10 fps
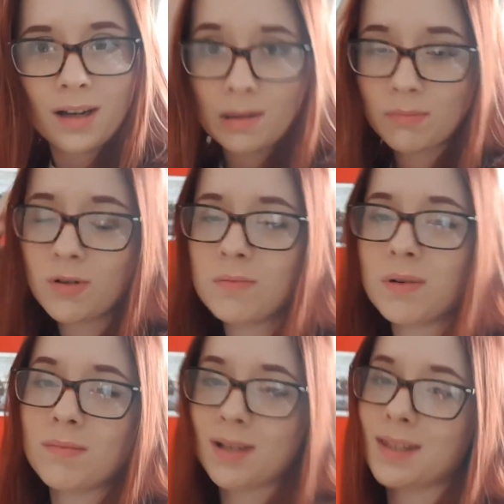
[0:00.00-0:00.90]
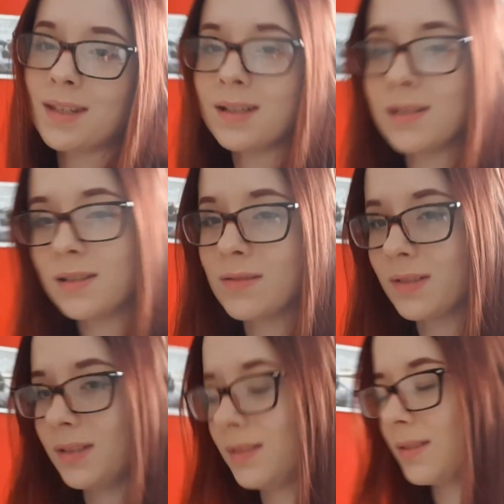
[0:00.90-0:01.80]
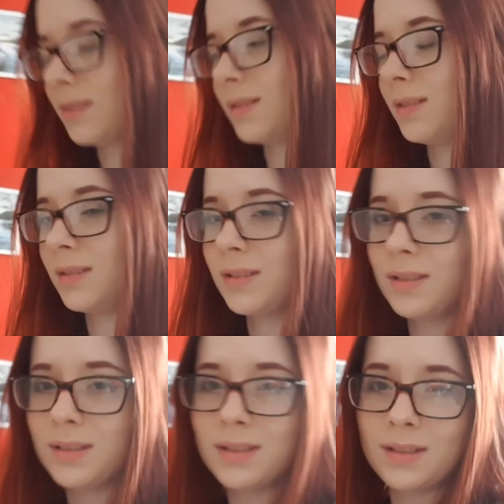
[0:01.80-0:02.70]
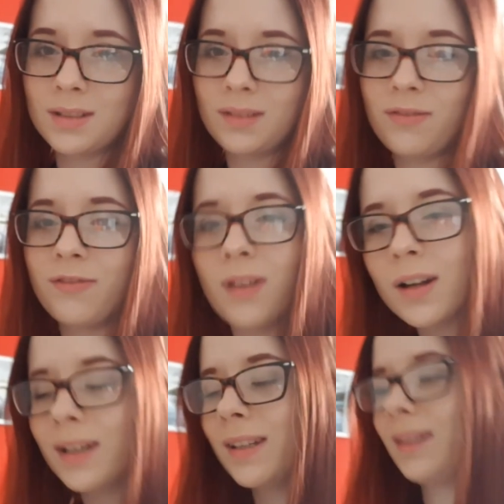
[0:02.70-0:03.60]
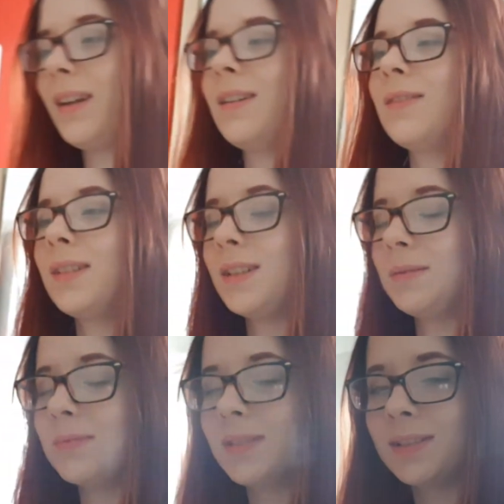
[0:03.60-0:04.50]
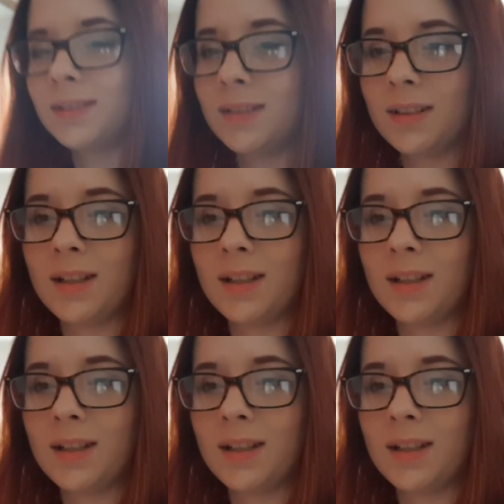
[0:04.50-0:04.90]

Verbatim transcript: I'm going by myself, and uh, it's just fucking nightmare. But